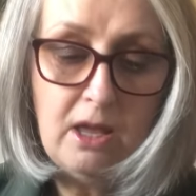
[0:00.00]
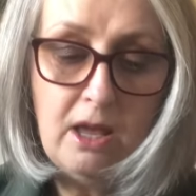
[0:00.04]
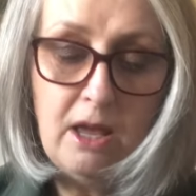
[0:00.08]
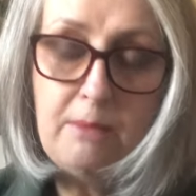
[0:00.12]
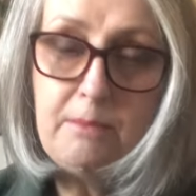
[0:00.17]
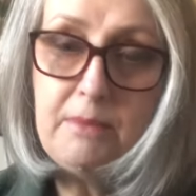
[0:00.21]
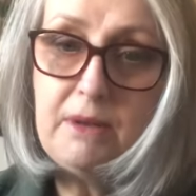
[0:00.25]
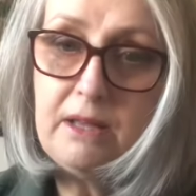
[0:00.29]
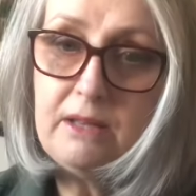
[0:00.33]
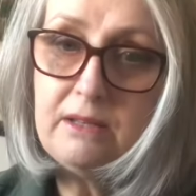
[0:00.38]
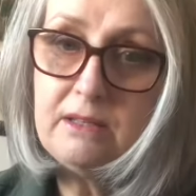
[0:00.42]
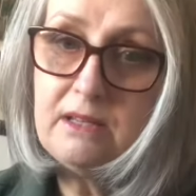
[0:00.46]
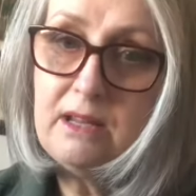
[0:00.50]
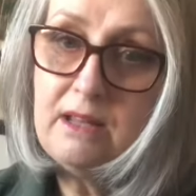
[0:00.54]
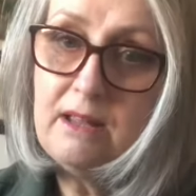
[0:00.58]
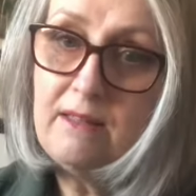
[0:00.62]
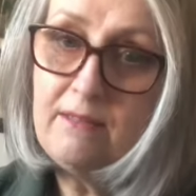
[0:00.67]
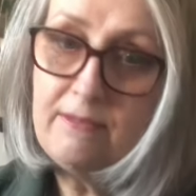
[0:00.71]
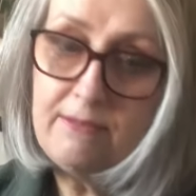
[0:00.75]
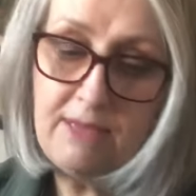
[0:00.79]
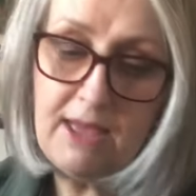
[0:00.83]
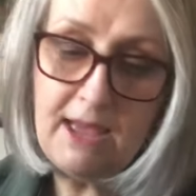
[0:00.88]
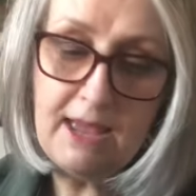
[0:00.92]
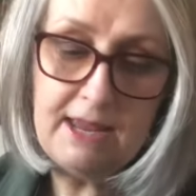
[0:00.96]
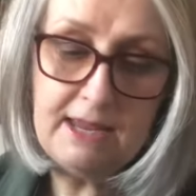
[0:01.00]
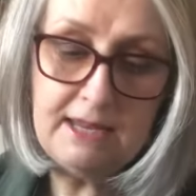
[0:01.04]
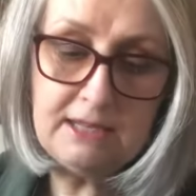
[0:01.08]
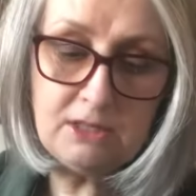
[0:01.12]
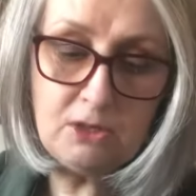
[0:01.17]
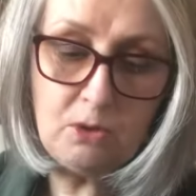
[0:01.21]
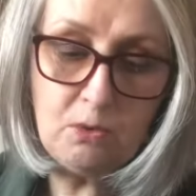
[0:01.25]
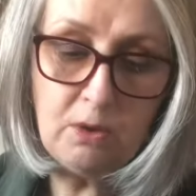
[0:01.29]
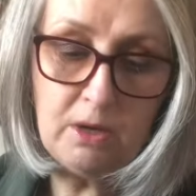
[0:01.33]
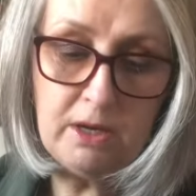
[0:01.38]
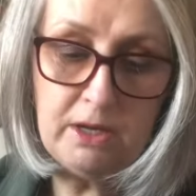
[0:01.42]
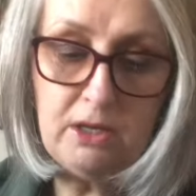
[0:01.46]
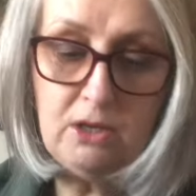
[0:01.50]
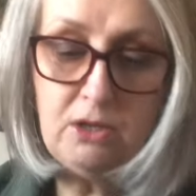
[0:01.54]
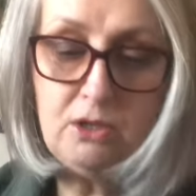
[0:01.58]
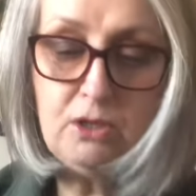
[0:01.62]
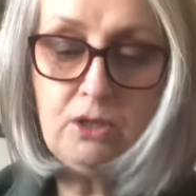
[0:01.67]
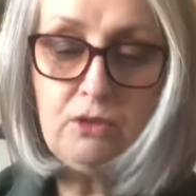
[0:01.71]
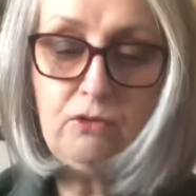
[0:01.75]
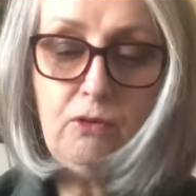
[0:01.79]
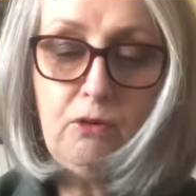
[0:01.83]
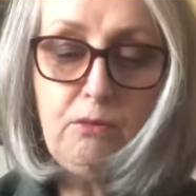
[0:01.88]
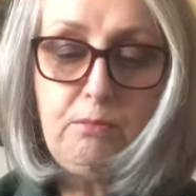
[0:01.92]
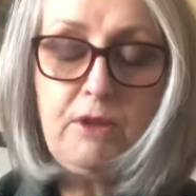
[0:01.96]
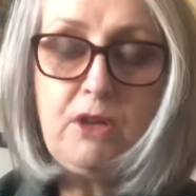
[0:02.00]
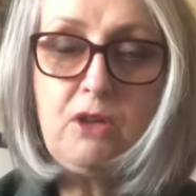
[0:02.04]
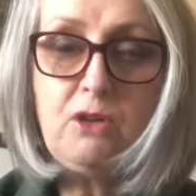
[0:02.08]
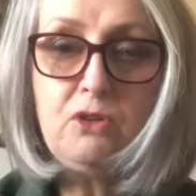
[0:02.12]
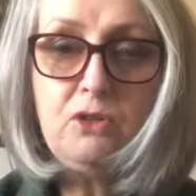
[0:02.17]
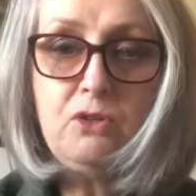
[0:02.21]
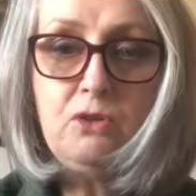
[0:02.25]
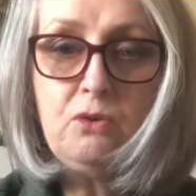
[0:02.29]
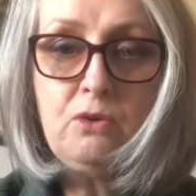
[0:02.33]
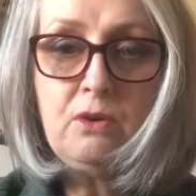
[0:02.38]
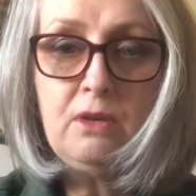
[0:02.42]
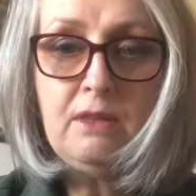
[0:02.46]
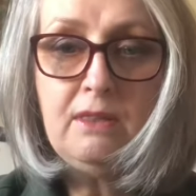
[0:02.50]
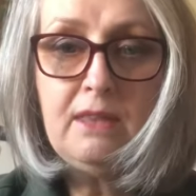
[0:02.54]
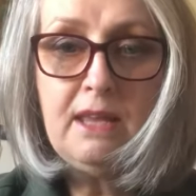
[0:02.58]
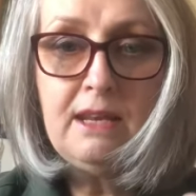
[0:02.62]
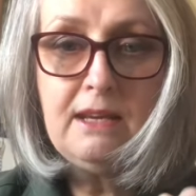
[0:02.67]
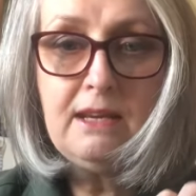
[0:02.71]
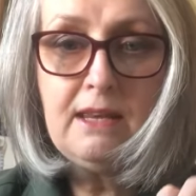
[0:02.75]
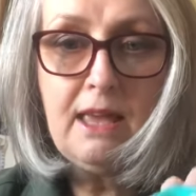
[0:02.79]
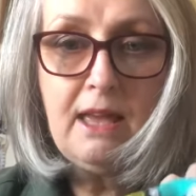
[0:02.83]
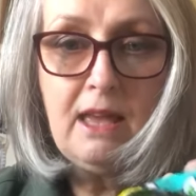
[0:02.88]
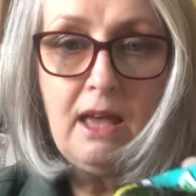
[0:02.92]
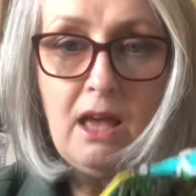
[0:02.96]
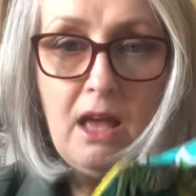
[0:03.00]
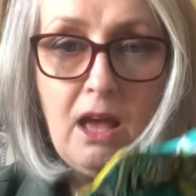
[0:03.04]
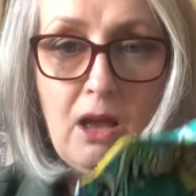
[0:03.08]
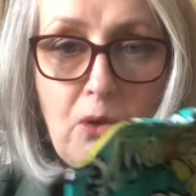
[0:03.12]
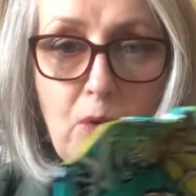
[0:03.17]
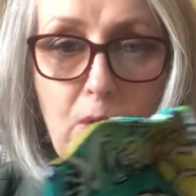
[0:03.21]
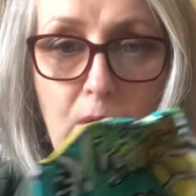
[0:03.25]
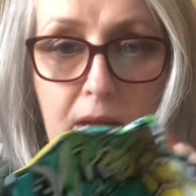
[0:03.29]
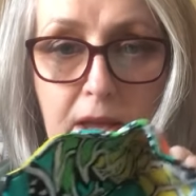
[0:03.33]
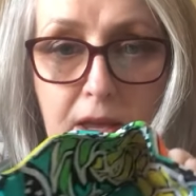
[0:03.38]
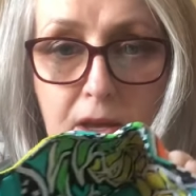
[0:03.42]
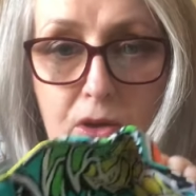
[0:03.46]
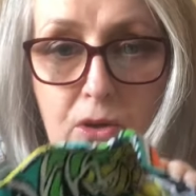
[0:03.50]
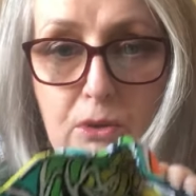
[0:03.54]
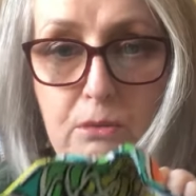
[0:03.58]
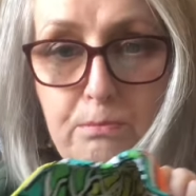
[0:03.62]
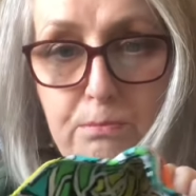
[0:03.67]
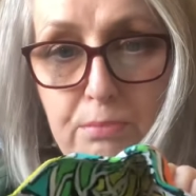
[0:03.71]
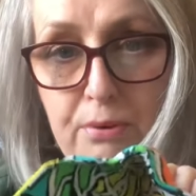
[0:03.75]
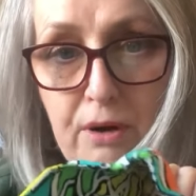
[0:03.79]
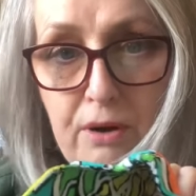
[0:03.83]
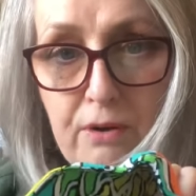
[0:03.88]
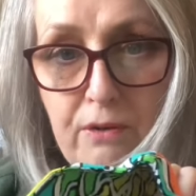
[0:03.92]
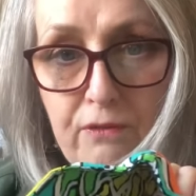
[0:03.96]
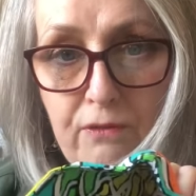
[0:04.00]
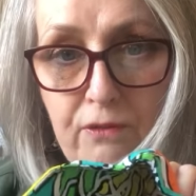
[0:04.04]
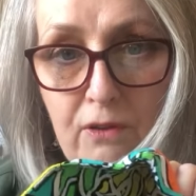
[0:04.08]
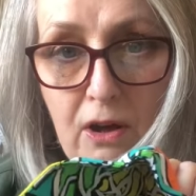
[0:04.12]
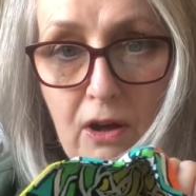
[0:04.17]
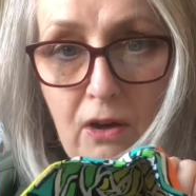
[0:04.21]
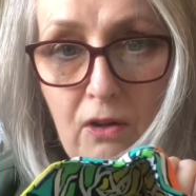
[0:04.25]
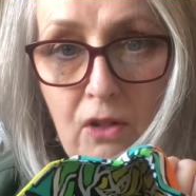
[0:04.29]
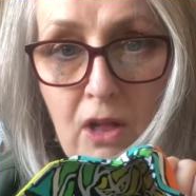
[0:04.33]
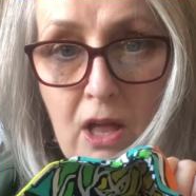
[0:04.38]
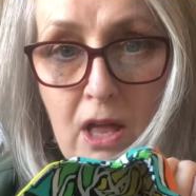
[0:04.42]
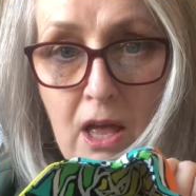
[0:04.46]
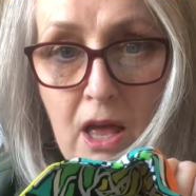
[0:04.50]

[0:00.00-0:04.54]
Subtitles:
But that is quite useful because you can then get quite a good profile.